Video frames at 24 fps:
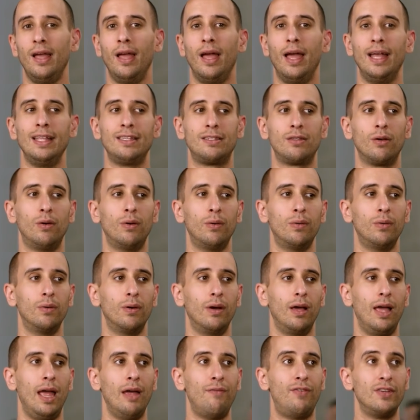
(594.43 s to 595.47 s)
And so
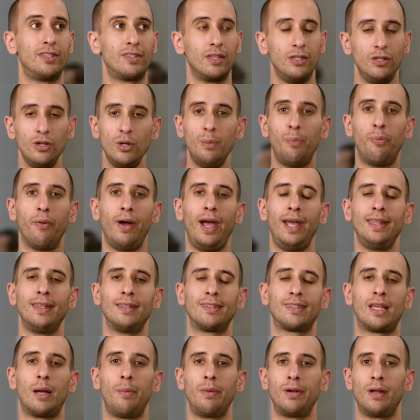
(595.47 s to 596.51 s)
if it's a new brand that's
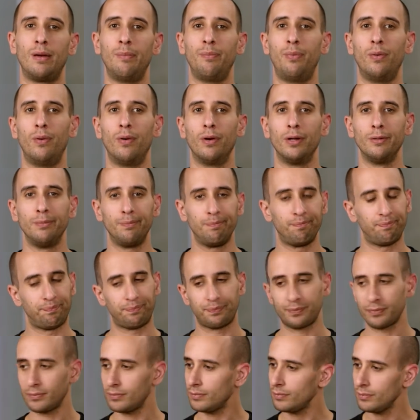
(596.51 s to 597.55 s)
coming on board,
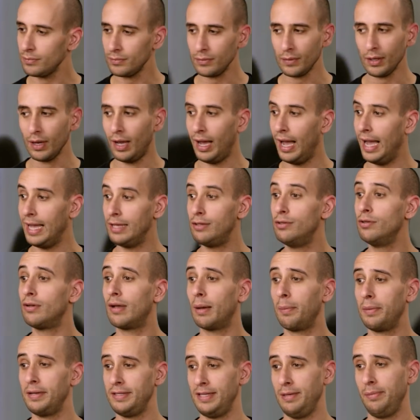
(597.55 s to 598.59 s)
I had two
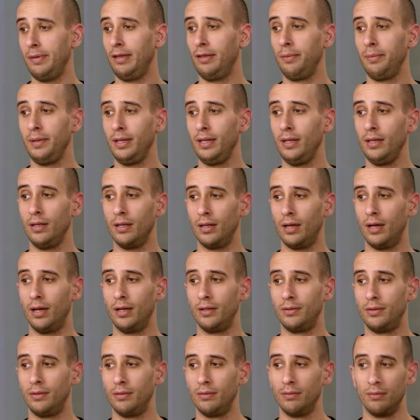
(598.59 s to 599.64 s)
companies email me uh,
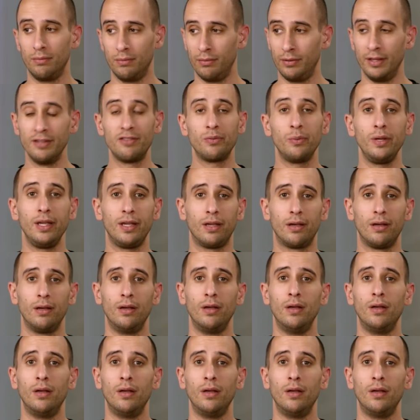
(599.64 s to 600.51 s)
this week